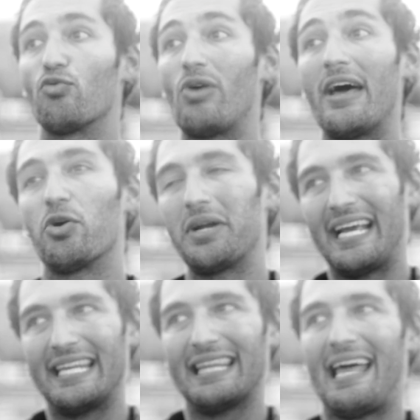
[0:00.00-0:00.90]

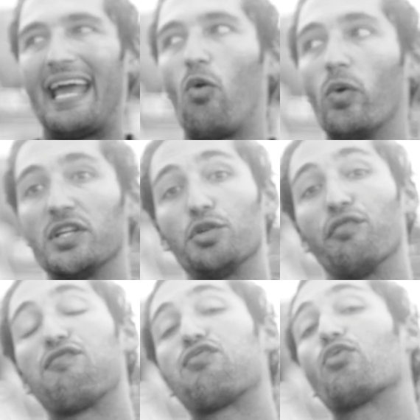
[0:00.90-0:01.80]
rhetoric and language to
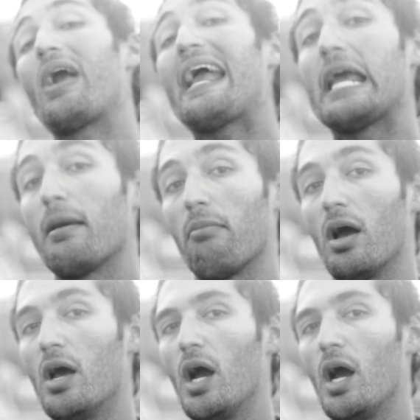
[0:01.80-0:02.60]
frame